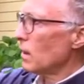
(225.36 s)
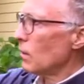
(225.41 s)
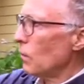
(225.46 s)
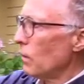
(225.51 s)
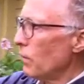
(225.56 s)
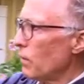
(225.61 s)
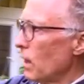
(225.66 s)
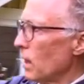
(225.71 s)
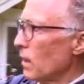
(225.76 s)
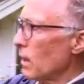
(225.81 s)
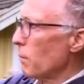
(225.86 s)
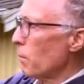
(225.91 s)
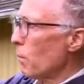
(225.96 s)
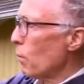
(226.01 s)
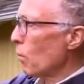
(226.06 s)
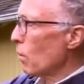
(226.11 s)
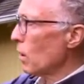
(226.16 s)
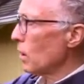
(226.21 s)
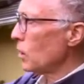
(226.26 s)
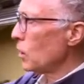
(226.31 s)
We've got the
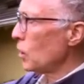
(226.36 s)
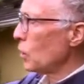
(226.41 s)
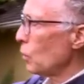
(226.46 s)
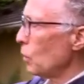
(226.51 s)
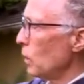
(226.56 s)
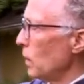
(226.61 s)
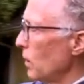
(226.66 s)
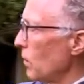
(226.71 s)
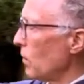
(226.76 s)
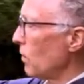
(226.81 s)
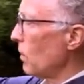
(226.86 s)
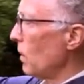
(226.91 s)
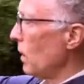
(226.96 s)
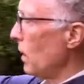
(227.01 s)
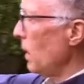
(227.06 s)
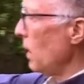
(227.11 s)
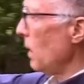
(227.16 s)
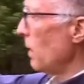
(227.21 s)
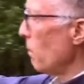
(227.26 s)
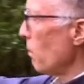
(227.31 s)
porch with
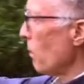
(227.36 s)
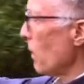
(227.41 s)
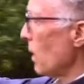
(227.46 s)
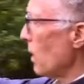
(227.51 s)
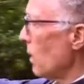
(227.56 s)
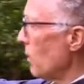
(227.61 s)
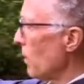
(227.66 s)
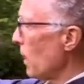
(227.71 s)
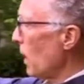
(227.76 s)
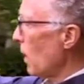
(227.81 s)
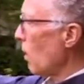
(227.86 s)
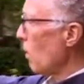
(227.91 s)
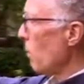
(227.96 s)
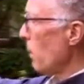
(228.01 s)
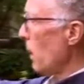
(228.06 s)
the flower